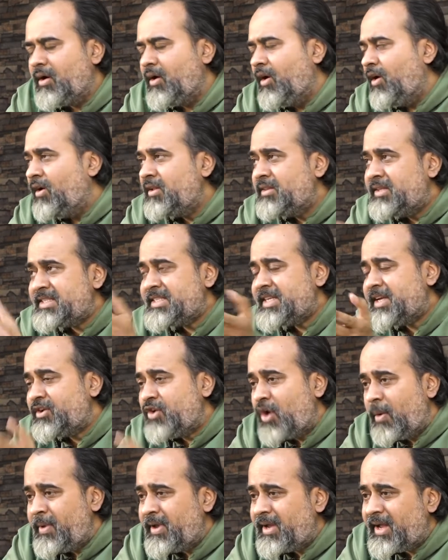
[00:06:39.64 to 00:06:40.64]
All this
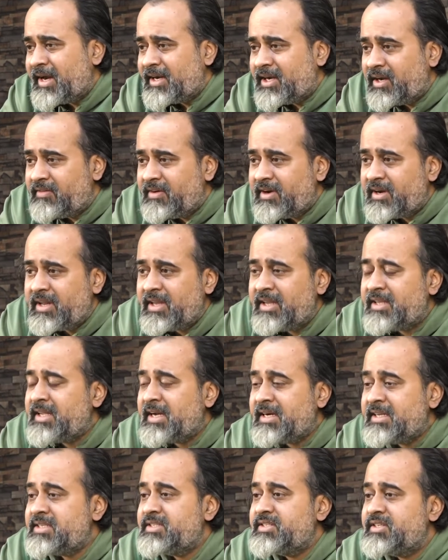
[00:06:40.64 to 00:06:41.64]
economic activity
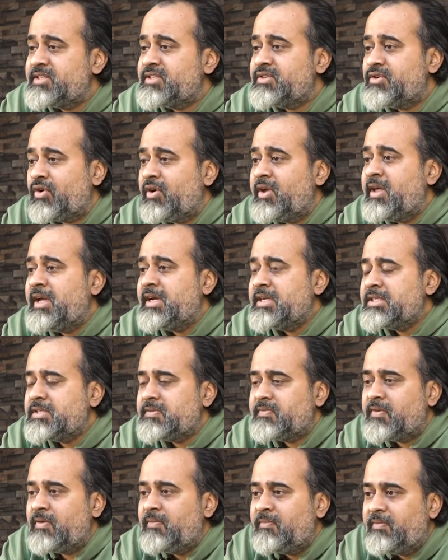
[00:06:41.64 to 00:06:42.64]
that is destroying
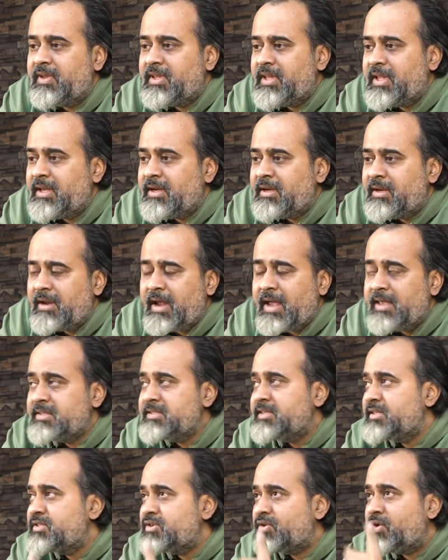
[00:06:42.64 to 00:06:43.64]
us from within,
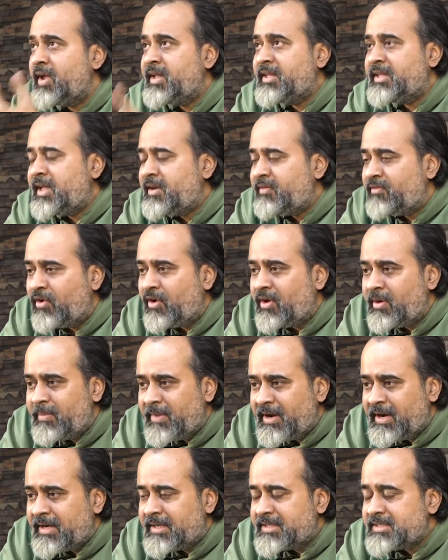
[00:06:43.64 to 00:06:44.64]
is destroying the
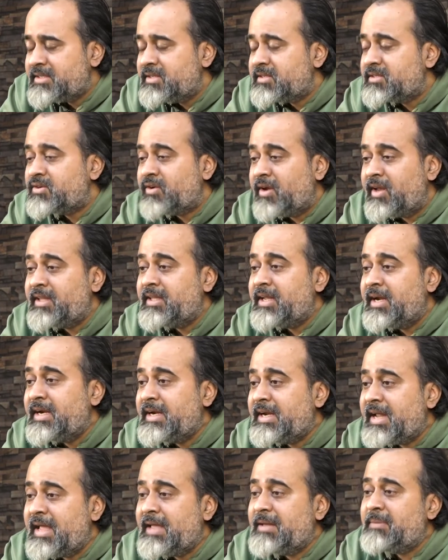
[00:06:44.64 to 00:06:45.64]
environment, is destroying the
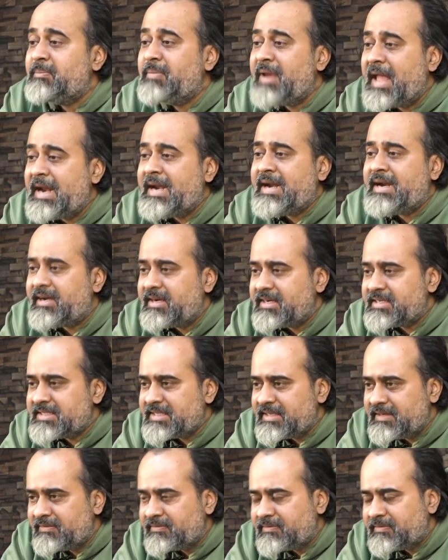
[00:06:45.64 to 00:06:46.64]
entire planet
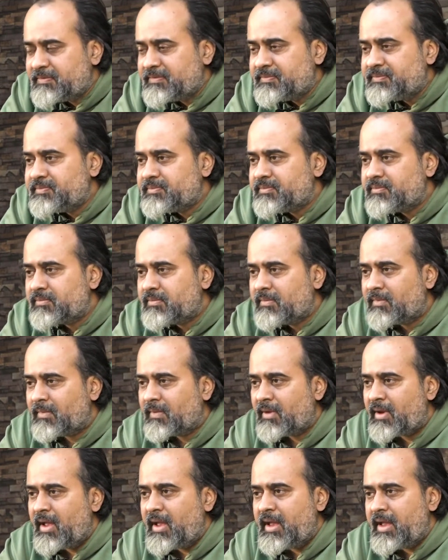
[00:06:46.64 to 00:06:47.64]
itself,
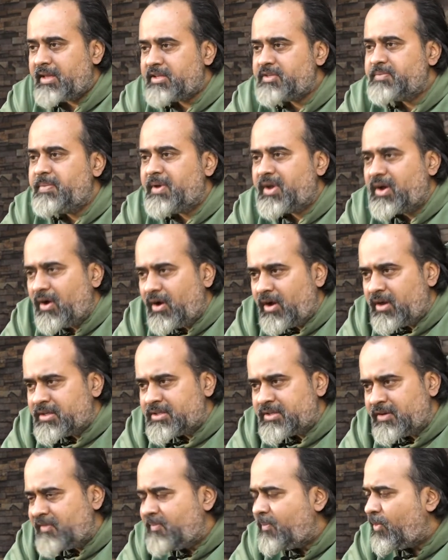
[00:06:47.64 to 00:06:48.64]
is
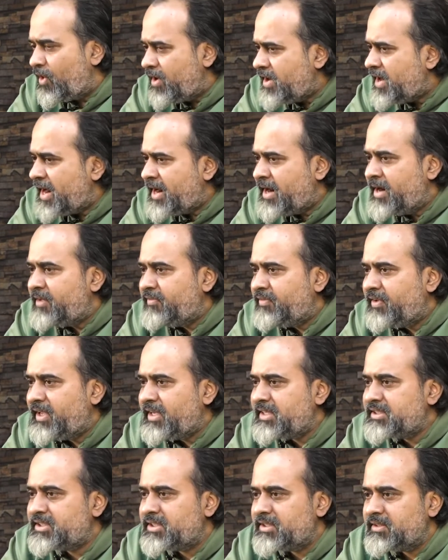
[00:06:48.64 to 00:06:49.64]
because of body
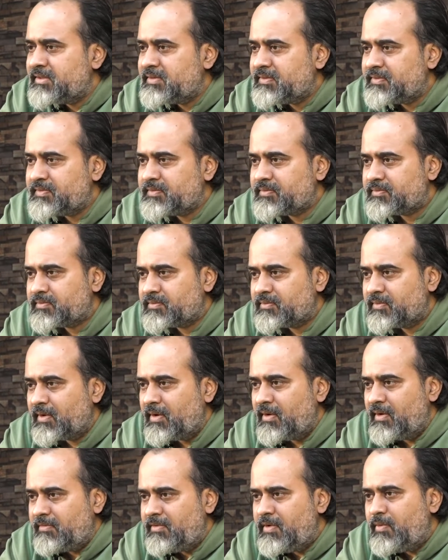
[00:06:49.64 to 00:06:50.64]
identification.
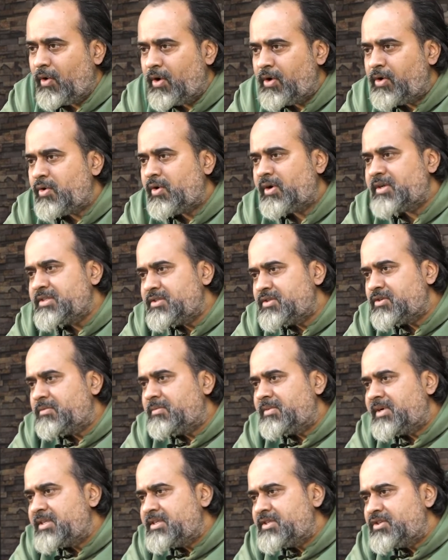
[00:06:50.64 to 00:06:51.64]
We want to
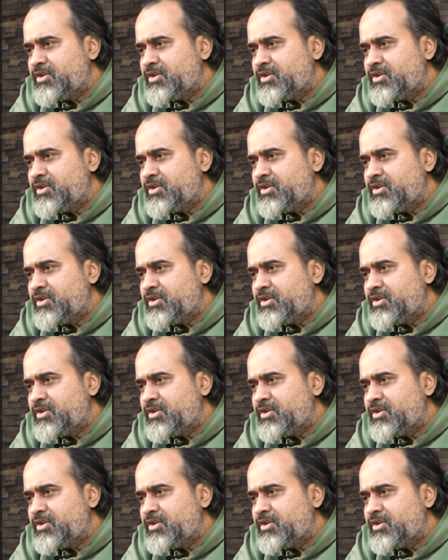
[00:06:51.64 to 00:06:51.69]
consume.